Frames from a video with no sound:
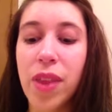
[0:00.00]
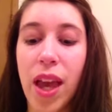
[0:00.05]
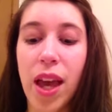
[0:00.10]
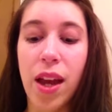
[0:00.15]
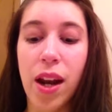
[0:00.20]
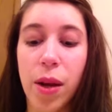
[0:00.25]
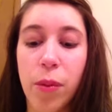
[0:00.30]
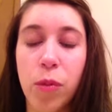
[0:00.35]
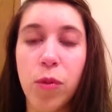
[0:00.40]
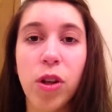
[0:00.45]

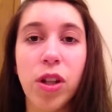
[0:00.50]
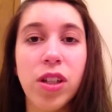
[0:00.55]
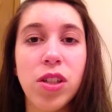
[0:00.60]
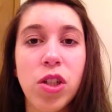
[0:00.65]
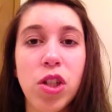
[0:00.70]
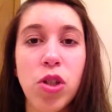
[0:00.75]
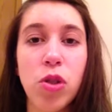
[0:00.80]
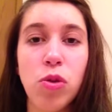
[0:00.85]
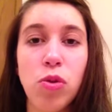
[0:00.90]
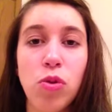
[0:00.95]
and I'm going
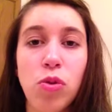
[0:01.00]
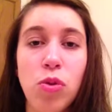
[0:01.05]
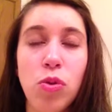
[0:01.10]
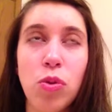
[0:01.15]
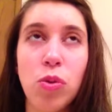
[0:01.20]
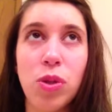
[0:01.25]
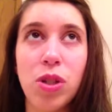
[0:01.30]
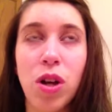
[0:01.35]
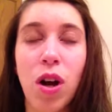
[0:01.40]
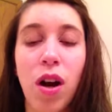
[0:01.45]

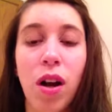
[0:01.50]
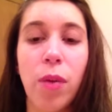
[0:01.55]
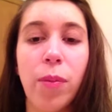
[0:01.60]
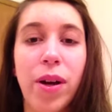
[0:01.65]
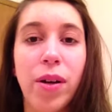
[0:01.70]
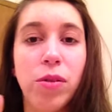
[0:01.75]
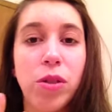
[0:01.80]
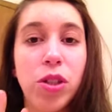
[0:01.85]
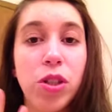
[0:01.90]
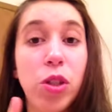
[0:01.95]
to talk
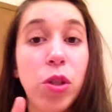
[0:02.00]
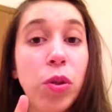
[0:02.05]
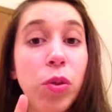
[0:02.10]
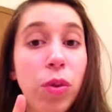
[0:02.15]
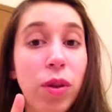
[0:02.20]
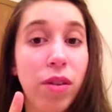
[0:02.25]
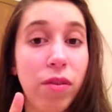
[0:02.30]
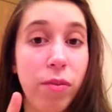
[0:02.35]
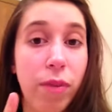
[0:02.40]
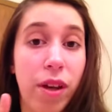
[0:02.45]
about
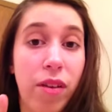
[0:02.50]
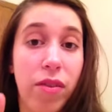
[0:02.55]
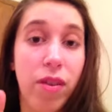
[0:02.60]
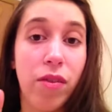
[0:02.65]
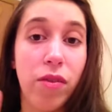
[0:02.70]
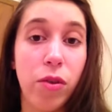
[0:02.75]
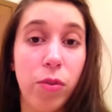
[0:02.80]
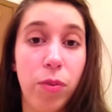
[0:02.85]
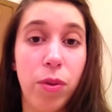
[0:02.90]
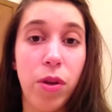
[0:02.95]
two of my
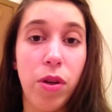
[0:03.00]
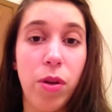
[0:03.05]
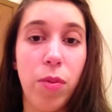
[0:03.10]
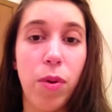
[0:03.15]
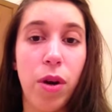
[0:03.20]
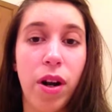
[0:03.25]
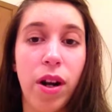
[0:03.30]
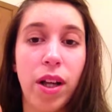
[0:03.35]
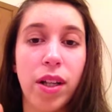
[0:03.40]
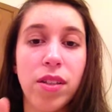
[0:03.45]
favorite beauty
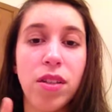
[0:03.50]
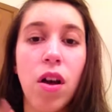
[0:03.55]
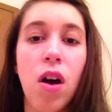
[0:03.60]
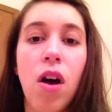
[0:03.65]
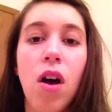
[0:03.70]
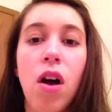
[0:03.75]
products.